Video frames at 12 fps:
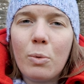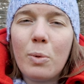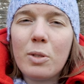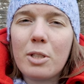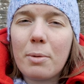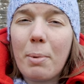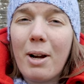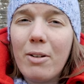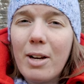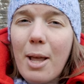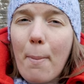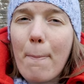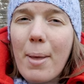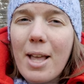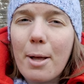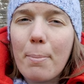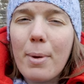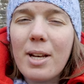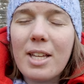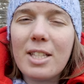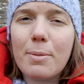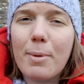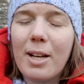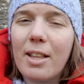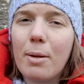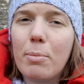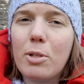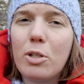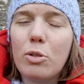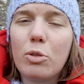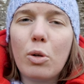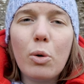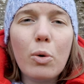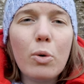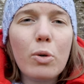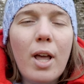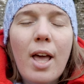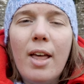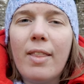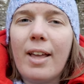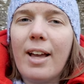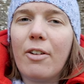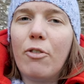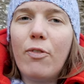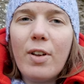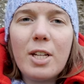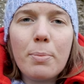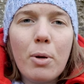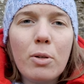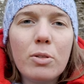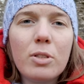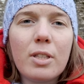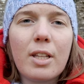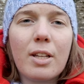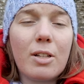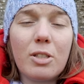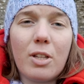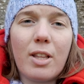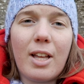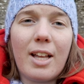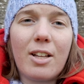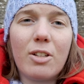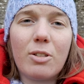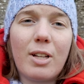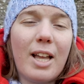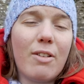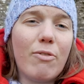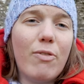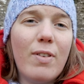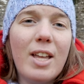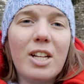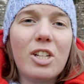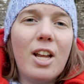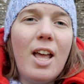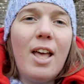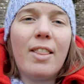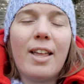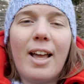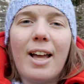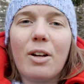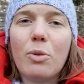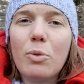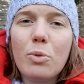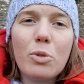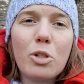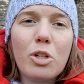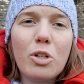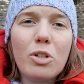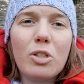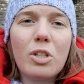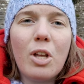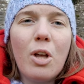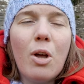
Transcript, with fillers: was apparently a big money spinner. They produced corn, they had fish ponds they, so they could get fish, they had orchards,